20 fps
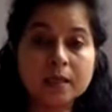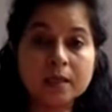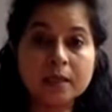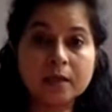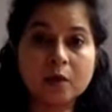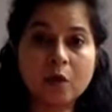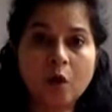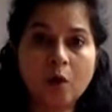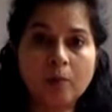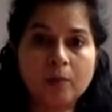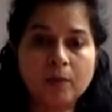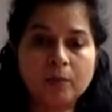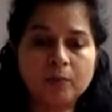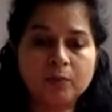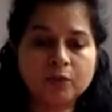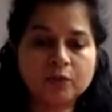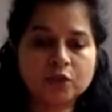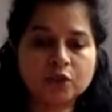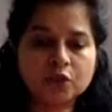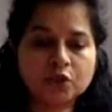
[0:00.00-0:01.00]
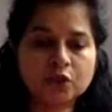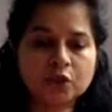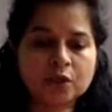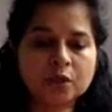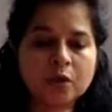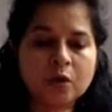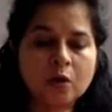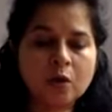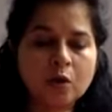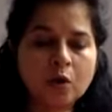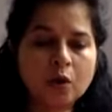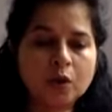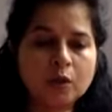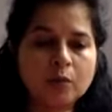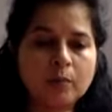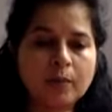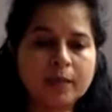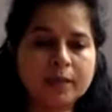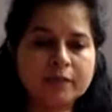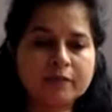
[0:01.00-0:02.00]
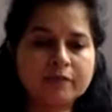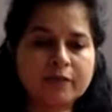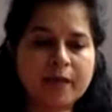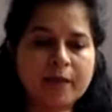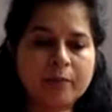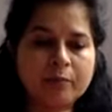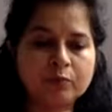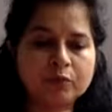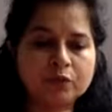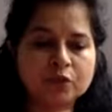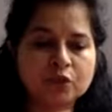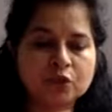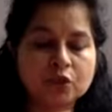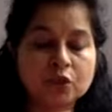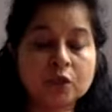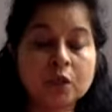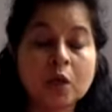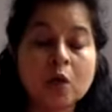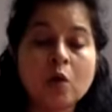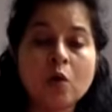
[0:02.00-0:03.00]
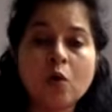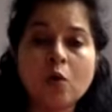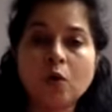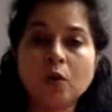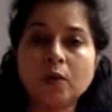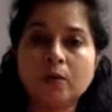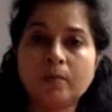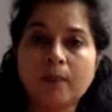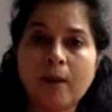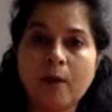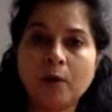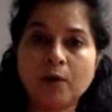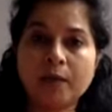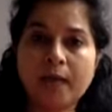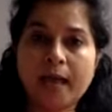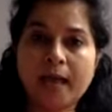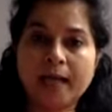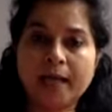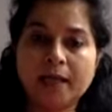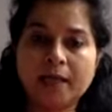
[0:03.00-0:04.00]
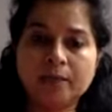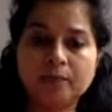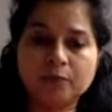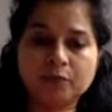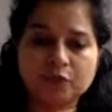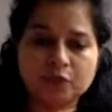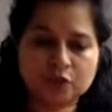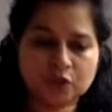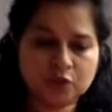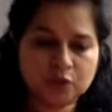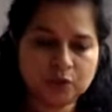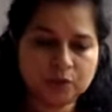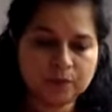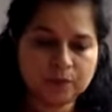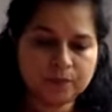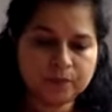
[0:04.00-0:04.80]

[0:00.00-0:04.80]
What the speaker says: the Cobbler position, or the butterfly position, or the bound angle position.